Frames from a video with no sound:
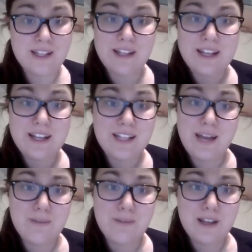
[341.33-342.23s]
and that it is
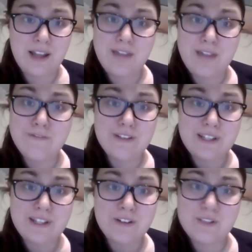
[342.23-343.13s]
happening every
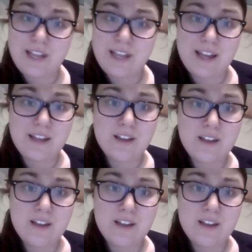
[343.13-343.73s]
single day.